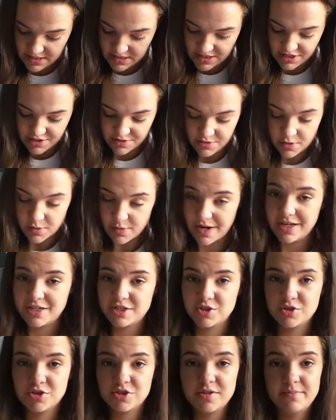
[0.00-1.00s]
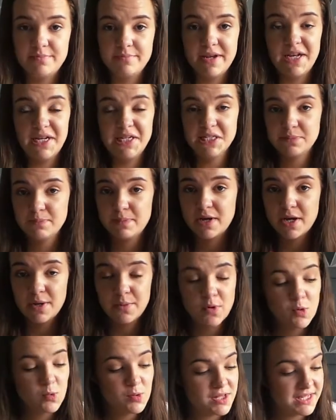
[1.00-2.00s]
I don't know what astringent means, but
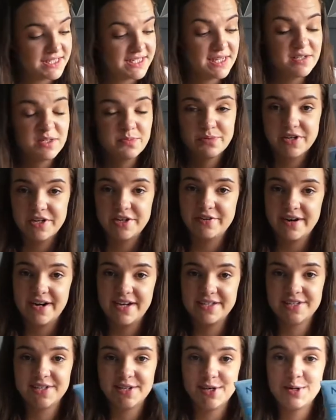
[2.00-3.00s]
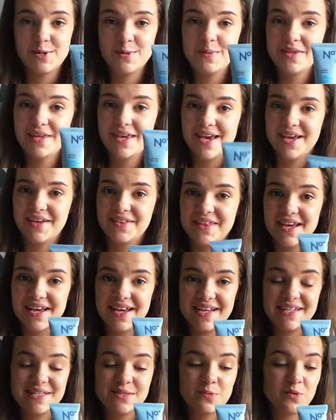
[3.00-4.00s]
all that sounds pretty great, so yeah,
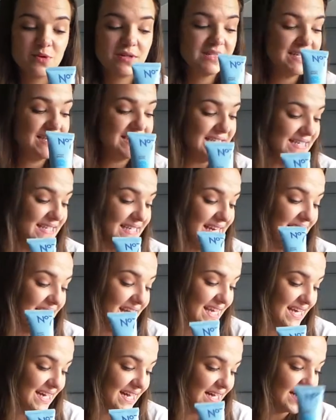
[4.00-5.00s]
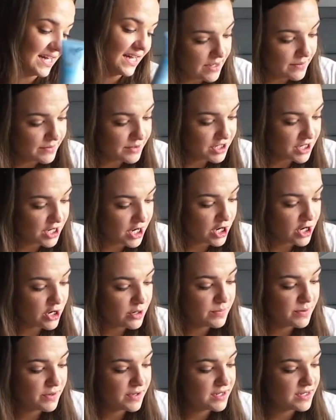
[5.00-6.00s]
that is what is in here. I'm going to
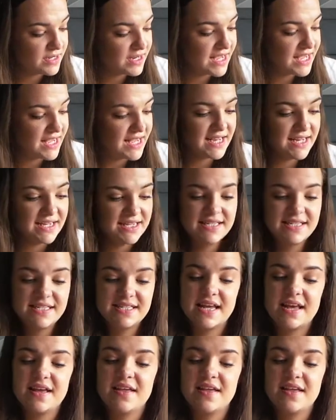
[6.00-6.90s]
open is